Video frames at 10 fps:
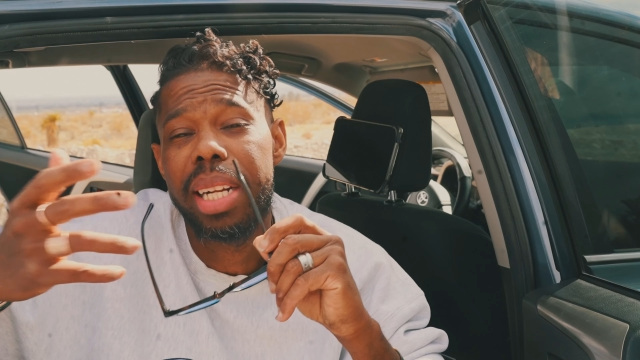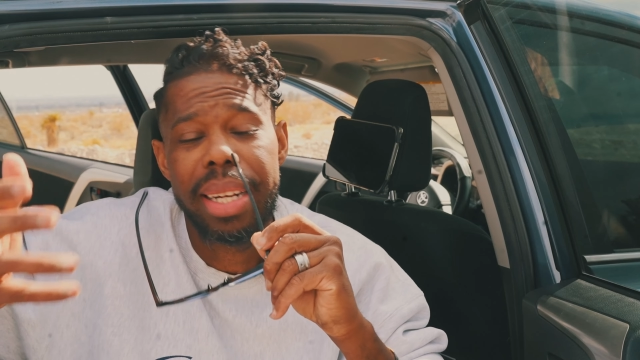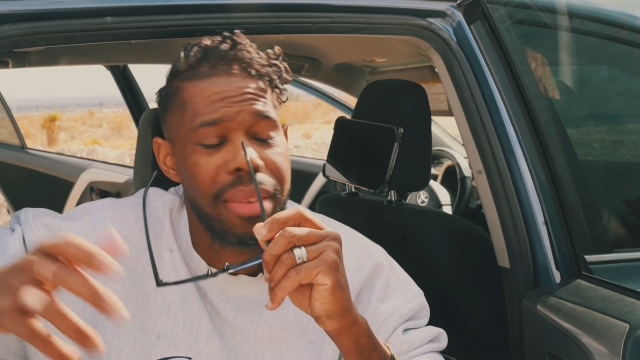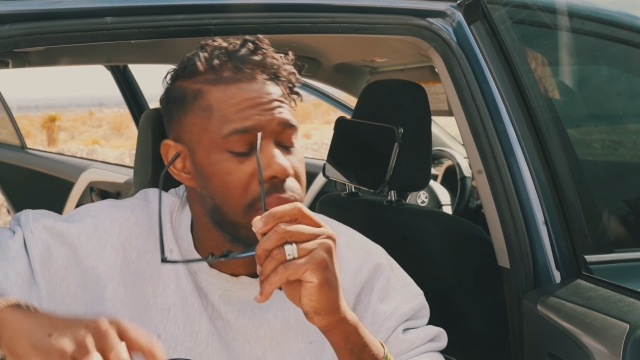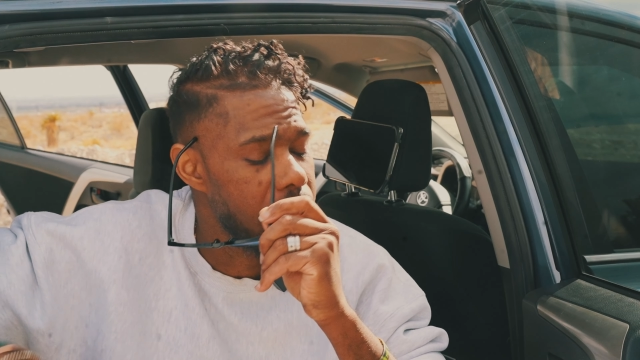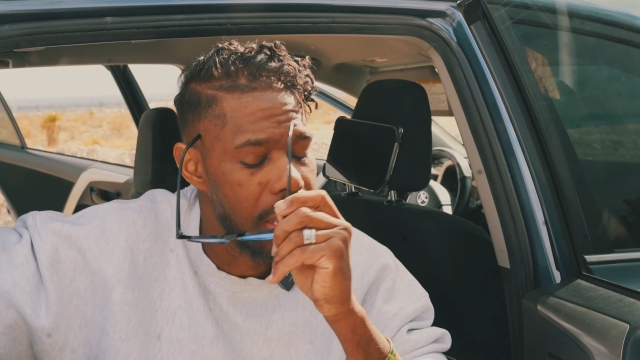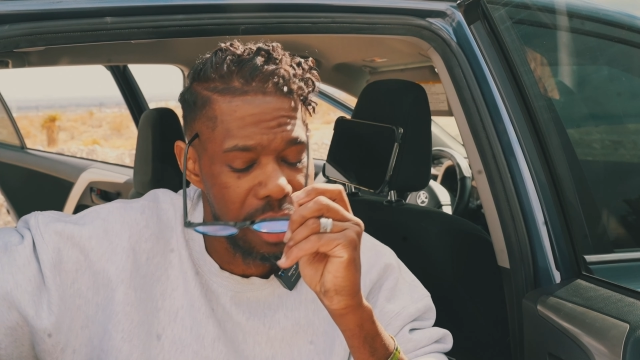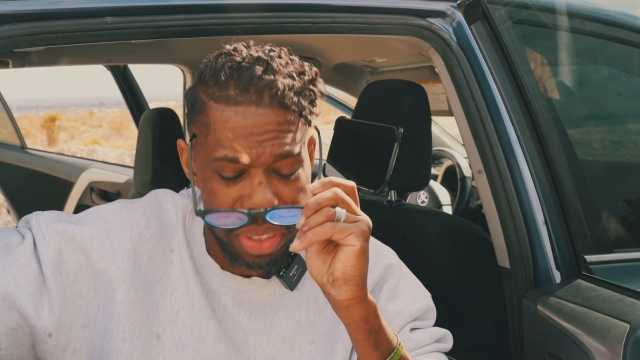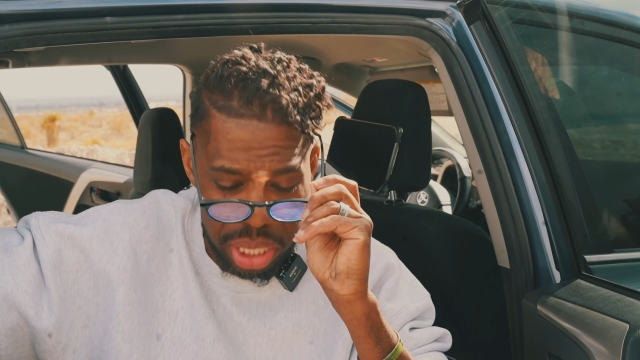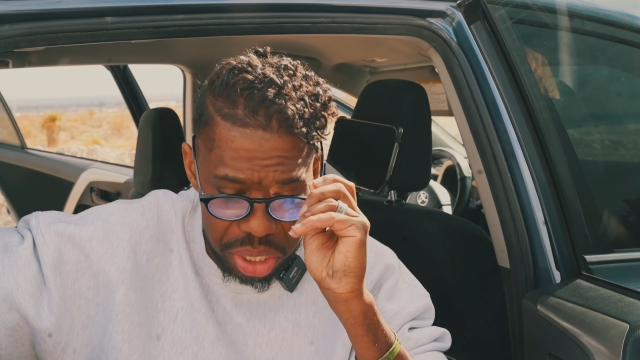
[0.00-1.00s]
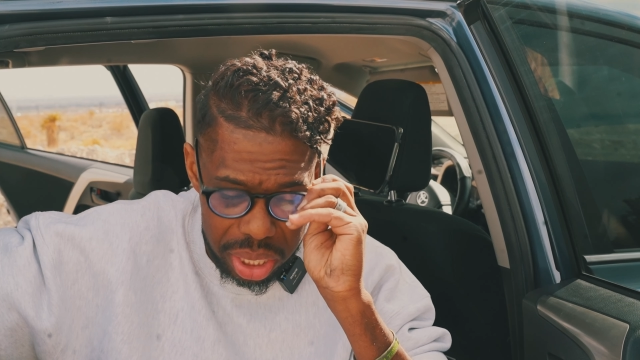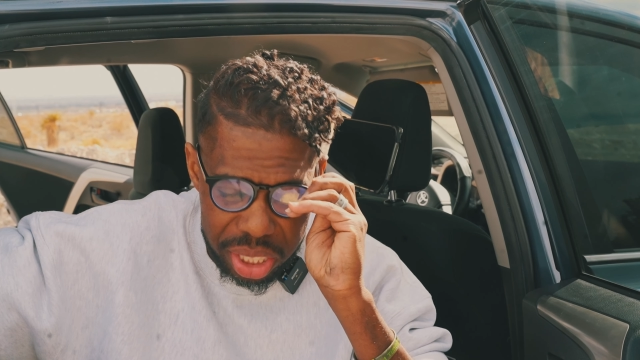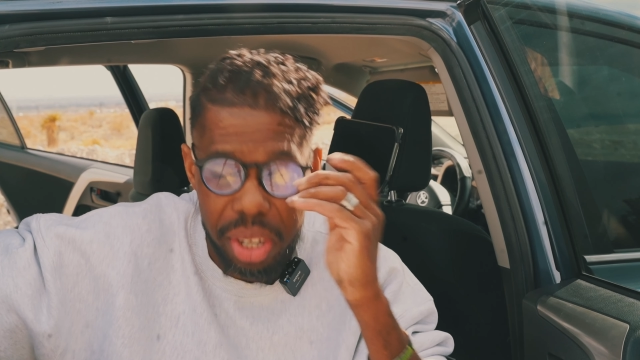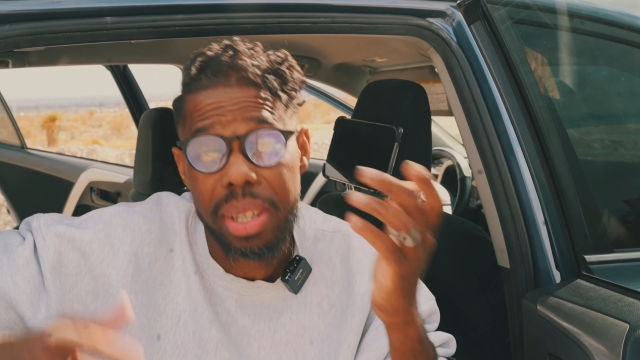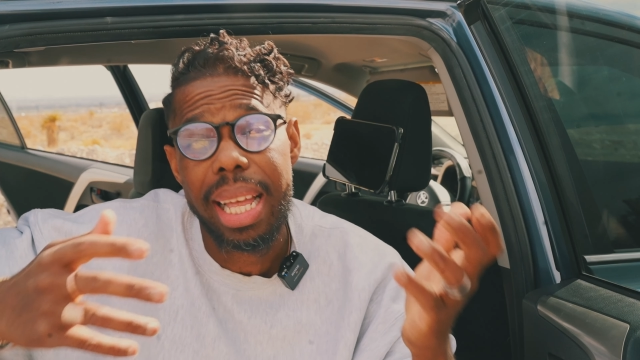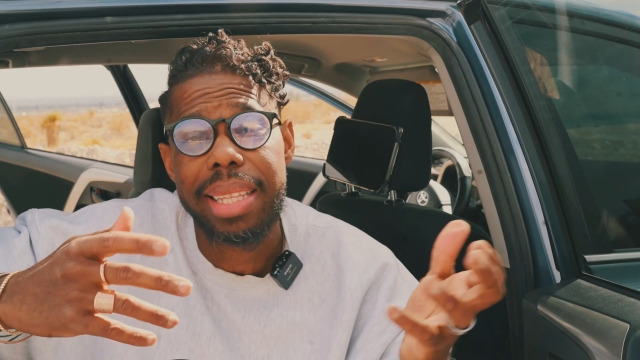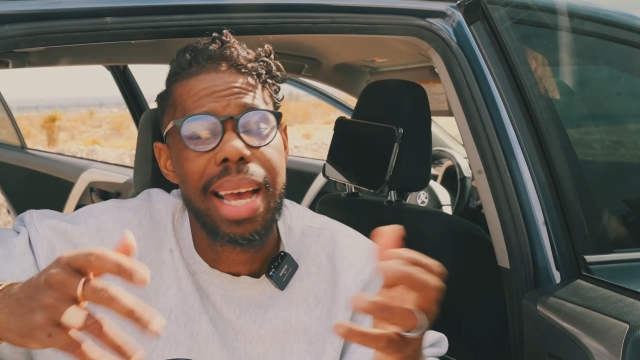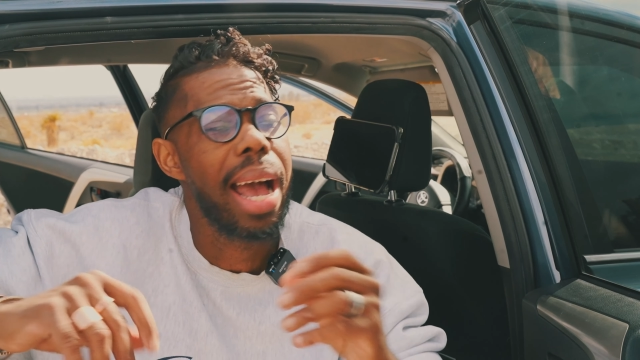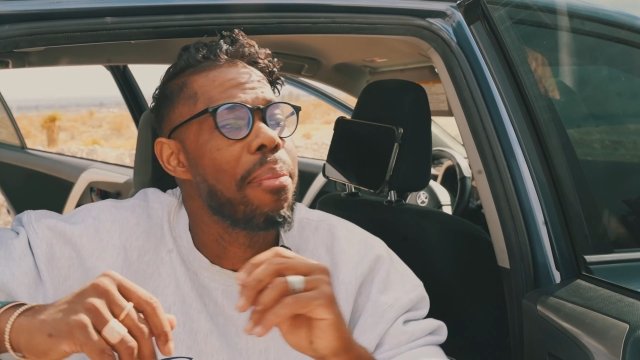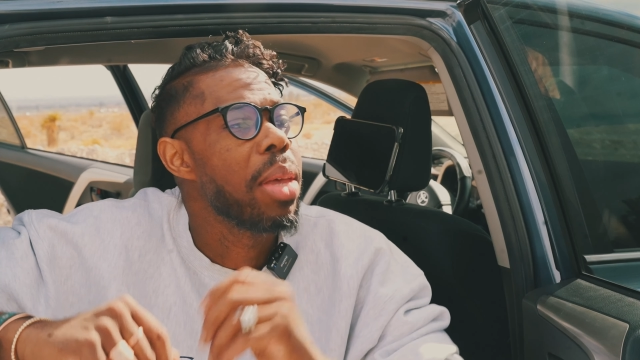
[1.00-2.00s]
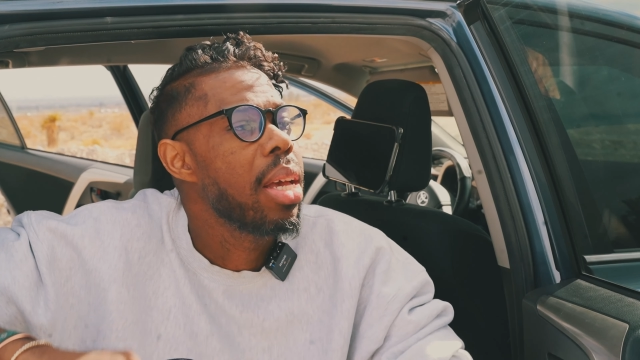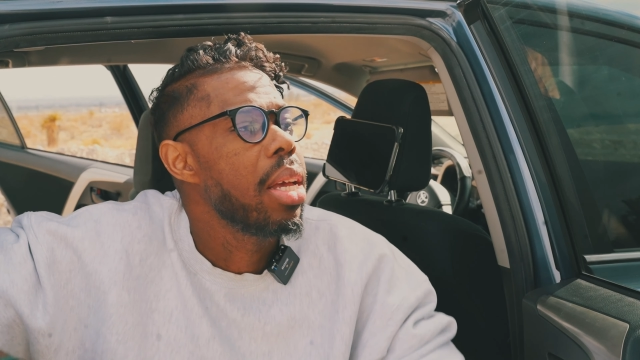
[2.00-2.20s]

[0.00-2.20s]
it never does. Physicians during that time,